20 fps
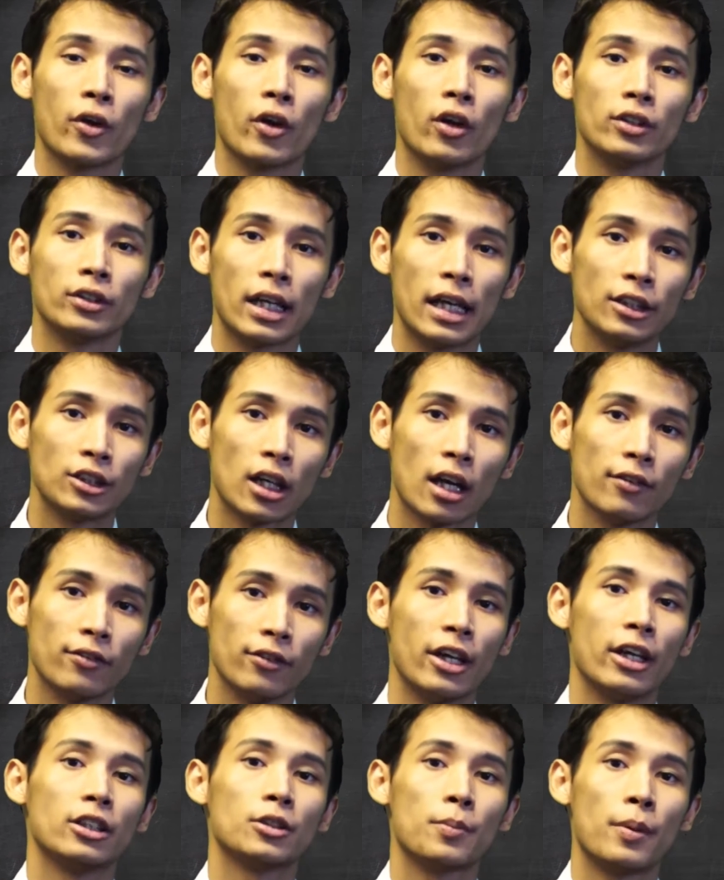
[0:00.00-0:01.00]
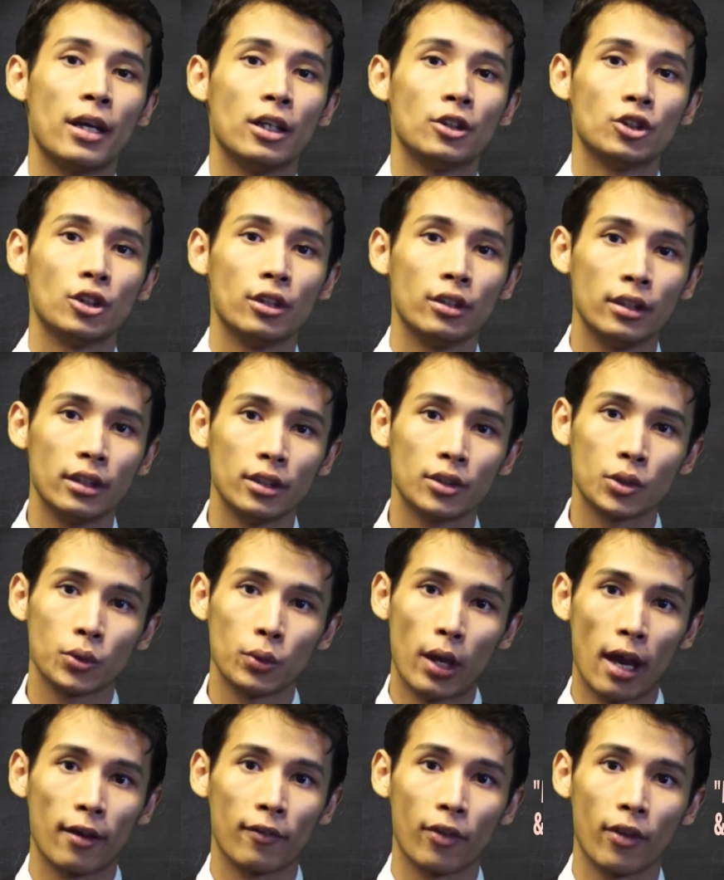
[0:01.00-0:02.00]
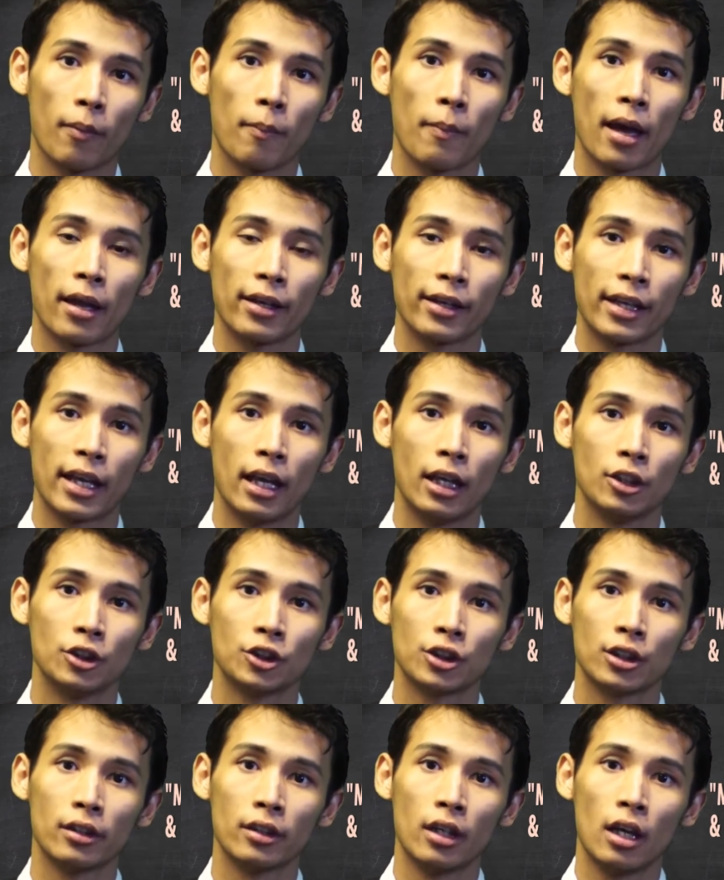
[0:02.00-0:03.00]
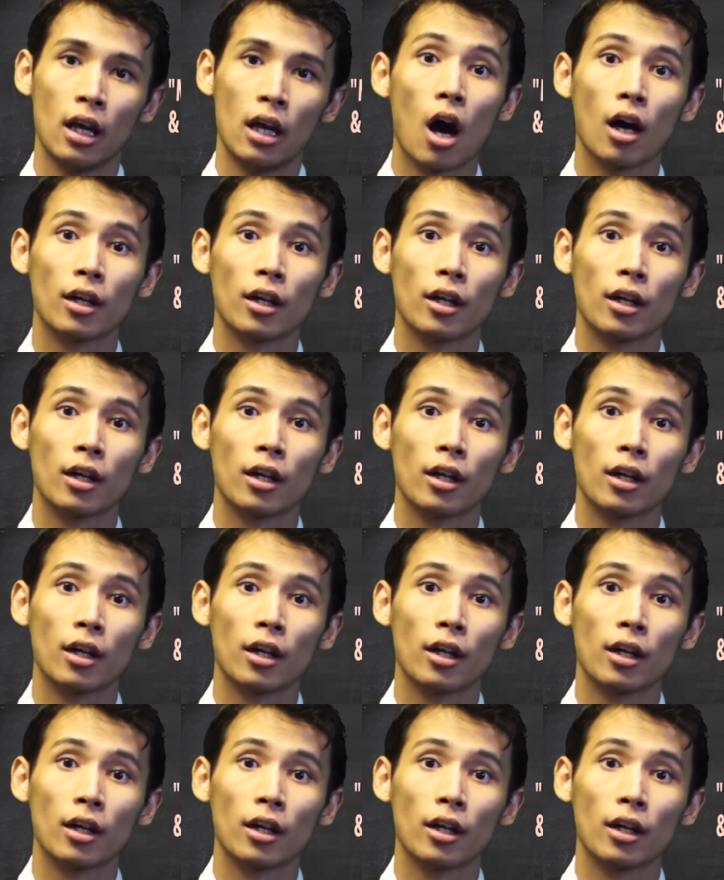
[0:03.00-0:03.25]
because HIV/AIDS patients needs to have their medication